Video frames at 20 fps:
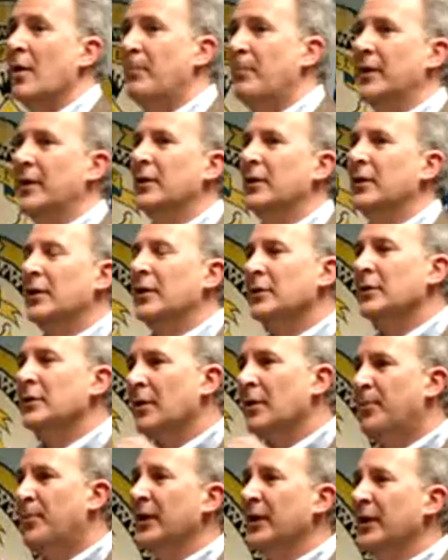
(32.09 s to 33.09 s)
But
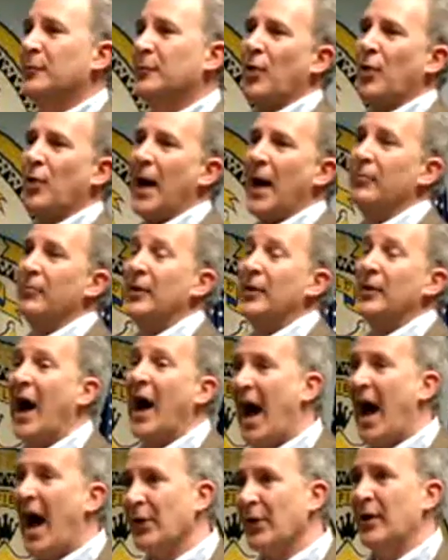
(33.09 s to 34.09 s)
the biggest problem in
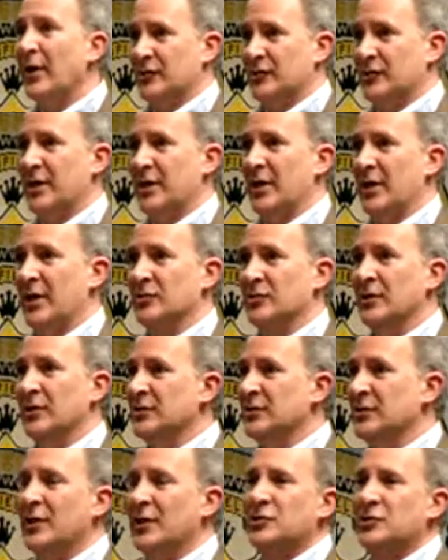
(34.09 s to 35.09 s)
higher education
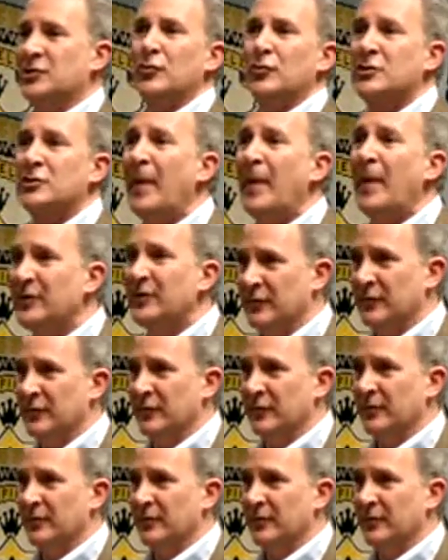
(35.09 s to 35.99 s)
is that it's so expensive.